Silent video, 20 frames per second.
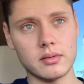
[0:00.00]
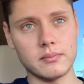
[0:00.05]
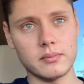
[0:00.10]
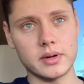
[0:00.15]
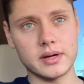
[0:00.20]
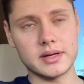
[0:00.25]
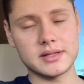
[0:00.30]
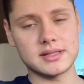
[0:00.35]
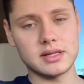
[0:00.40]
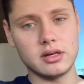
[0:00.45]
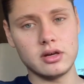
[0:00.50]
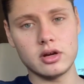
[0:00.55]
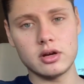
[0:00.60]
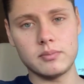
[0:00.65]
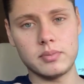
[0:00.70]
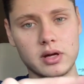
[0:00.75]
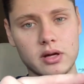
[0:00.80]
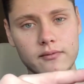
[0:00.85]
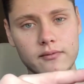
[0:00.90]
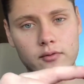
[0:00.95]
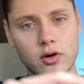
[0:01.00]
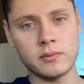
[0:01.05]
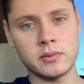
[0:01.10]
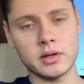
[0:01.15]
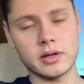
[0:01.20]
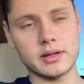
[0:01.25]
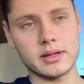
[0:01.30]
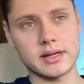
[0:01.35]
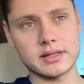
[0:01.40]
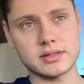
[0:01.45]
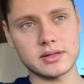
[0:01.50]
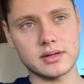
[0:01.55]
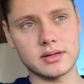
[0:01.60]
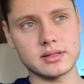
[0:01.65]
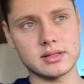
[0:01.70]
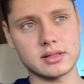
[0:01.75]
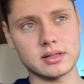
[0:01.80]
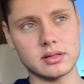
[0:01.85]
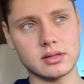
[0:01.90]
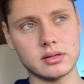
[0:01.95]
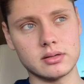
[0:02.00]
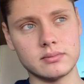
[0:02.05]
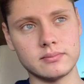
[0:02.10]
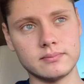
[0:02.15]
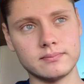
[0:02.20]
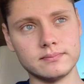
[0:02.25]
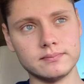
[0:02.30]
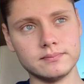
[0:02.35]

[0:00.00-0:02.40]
but it's the European formula. That's why it's a